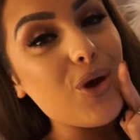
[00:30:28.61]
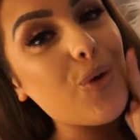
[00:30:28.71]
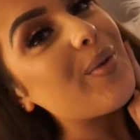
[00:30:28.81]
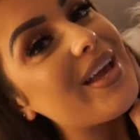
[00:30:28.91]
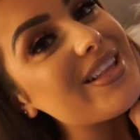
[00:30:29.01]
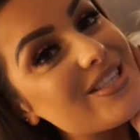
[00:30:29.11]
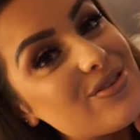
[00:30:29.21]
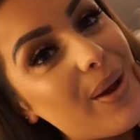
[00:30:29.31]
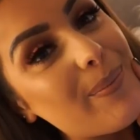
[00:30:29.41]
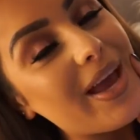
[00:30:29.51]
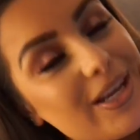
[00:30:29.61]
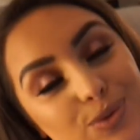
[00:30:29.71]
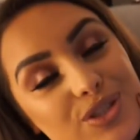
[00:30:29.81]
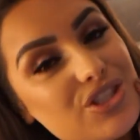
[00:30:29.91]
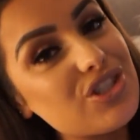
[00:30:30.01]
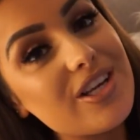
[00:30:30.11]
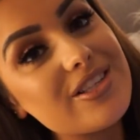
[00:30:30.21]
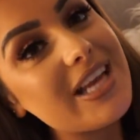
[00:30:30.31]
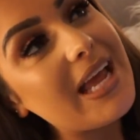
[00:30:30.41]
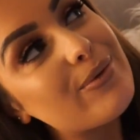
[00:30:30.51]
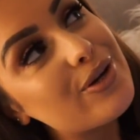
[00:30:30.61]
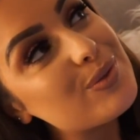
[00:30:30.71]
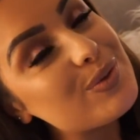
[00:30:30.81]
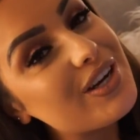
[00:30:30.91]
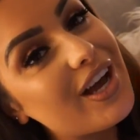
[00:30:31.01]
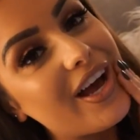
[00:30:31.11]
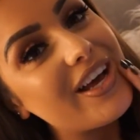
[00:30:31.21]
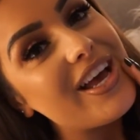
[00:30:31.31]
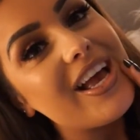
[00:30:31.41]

on my Instagram page, which is just amyrosewalker.